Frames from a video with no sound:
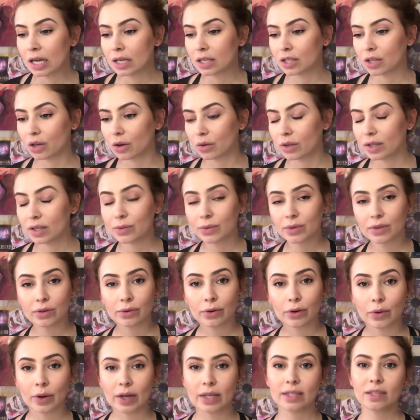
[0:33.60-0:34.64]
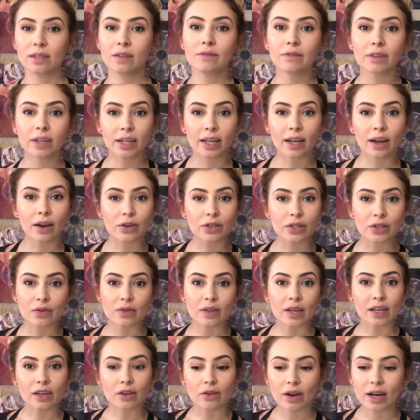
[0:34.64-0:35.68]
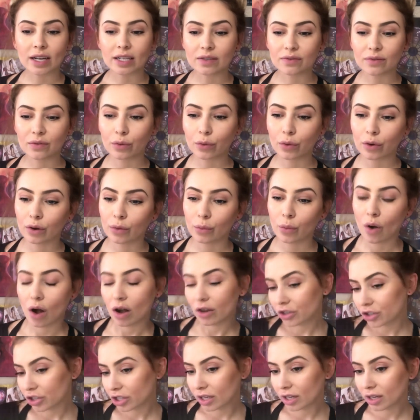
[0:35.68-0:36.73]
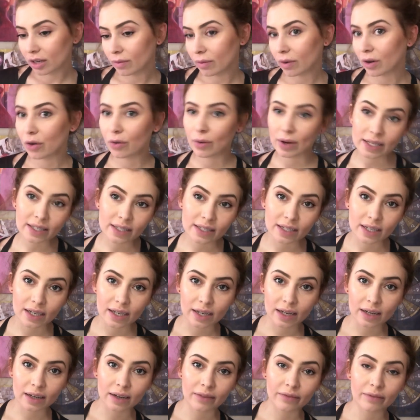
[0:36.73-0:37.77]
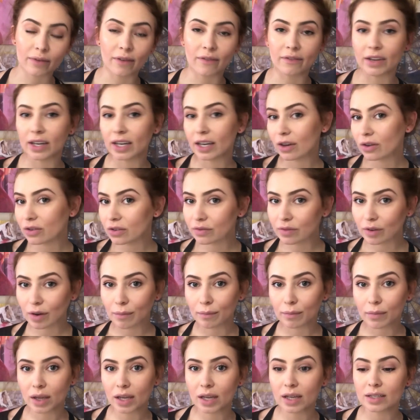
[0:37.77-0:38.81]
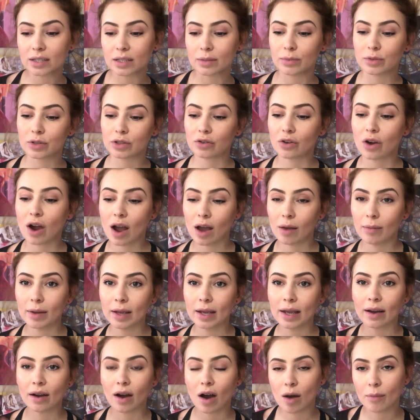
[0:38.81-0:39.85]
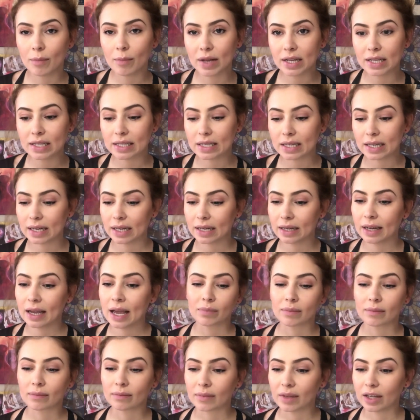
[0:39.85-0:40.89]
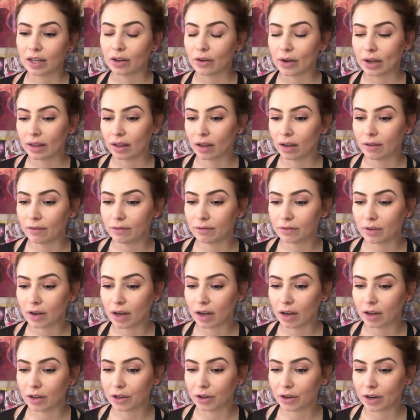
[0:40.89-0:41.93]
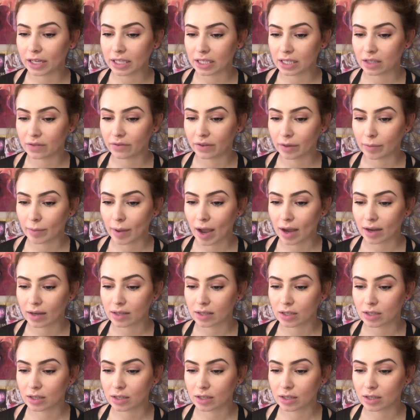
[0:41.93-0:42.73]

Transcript: So this was a requested video, so thank you guys for watching, requesting videos from me, subscribing, commenting. I love your guys' feedback.